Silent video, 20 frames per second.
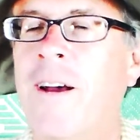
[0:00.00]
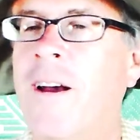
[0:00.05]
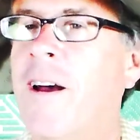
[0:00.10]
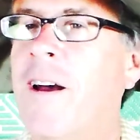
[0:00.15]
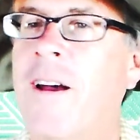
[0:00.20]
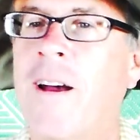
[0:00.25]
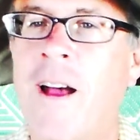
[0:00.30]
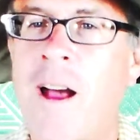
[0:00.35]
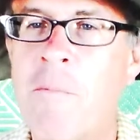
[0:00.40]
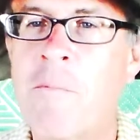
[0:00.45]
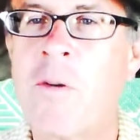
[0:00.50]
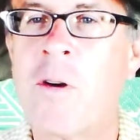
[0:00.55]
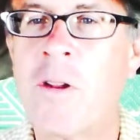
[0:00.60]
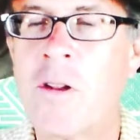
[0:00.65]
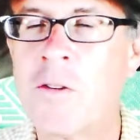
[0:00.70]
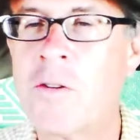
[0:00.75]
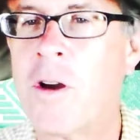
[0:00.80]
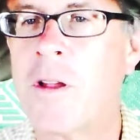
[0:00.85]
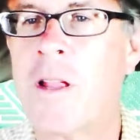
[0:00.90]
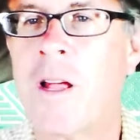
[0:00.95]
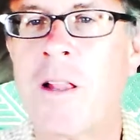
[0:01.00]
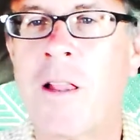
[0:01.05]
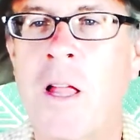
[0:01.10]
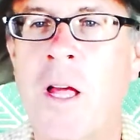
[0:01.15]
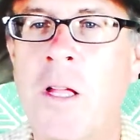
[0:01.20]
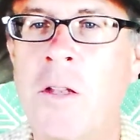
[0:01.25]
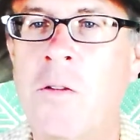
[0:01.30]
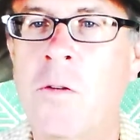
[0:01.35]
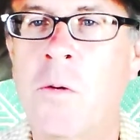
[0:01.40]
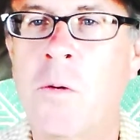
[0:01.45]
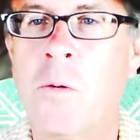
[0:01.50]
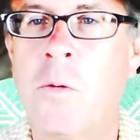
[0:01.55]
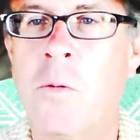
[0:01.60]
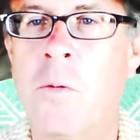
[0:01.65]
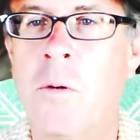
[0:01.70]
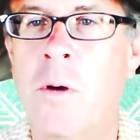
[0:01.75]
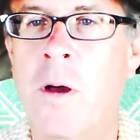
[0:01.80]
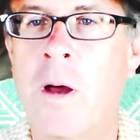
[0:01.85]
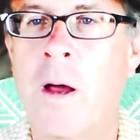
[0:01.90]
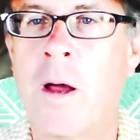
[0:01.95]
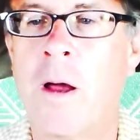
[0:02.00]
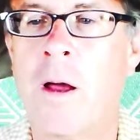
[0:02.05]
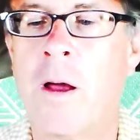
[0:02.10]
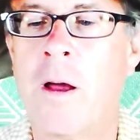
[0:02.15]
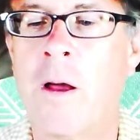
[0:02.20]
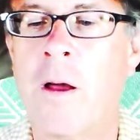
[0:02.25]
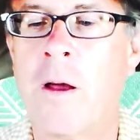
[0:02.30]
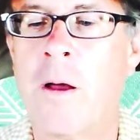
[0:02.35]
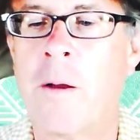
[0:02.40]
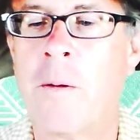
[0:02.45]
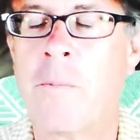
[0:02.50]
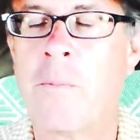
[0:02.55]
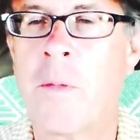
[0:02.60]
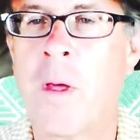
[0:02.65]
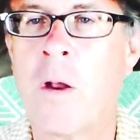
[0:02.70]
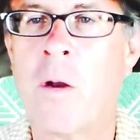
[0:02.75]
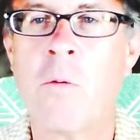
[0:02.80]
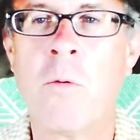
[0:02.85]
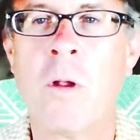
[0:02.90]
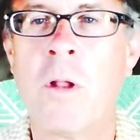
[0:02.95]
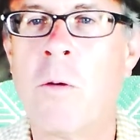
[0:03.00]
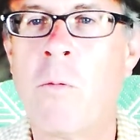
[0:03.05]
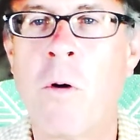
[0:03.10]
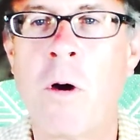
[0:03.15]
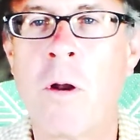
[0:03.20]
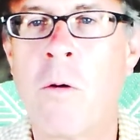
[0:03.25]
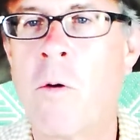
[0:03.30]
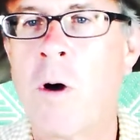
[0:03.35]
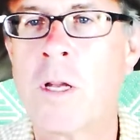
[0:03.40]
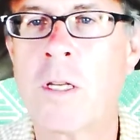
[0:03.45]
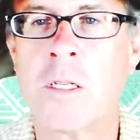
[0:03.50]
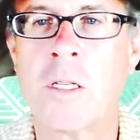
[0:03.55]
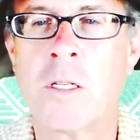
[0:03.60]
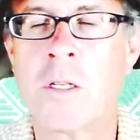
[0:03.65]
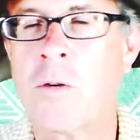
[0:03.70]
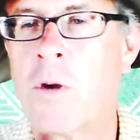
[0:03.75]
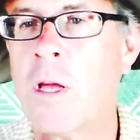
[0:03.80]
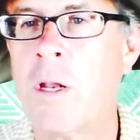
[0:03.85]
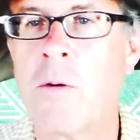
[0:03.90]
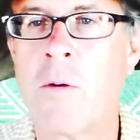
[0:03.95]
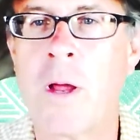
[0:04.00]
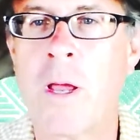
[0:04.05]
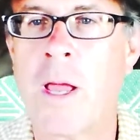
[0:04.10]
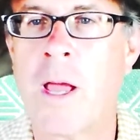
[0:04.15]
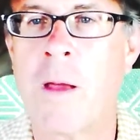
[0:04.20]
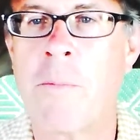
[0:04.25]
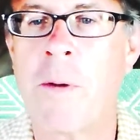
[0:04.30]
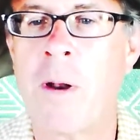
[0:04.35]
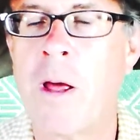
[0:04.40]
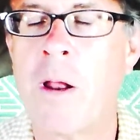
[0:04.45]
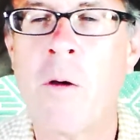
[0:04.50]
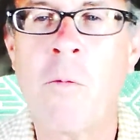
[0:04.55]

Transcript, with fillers: Uh, I'm going to draw that line too. Uh, I don't really want to watch this train wreck happen.